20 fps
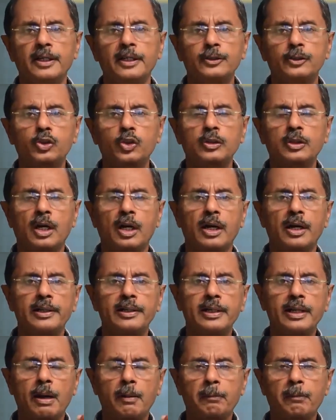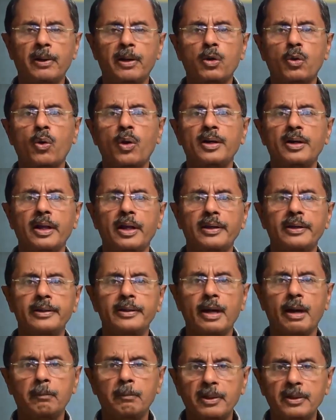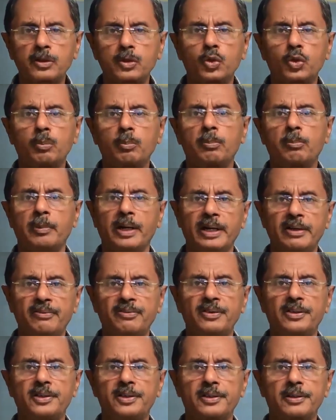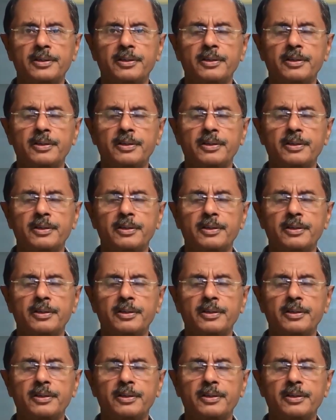So the number 1 and number 2 benefit.